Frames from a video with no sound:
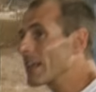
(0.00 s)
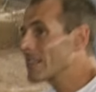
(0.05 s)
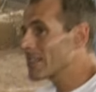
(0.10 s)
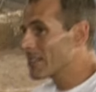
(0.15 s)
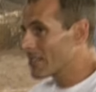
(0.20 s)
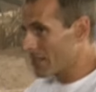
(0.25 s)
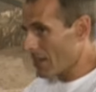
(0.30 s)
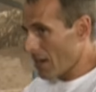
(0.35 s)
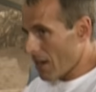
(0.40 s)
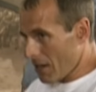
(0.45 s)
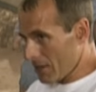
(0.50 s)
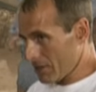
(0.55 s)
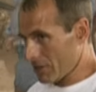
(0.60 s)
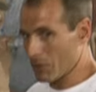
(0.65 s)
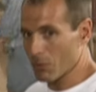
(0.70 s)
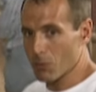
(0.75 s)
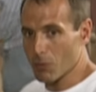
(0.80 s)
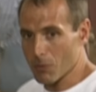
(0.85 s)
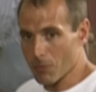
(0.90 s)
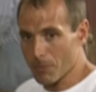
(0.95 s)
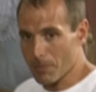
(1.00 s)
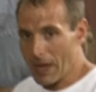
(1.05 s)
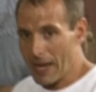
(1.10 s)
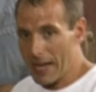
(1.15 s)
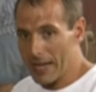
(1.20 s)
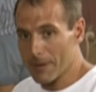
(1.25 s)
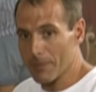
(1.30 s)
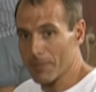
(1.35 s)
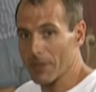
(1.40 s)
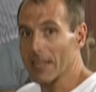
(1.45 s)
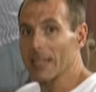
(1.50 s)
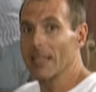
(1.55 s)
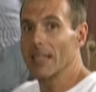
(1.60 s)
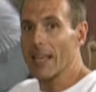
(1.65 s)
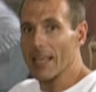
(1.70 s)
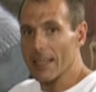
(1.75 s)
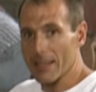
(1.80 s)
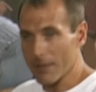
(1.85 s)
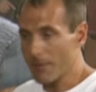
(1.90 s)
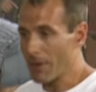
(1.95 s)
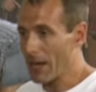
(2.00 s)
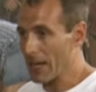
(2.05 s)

things that we did have some fun with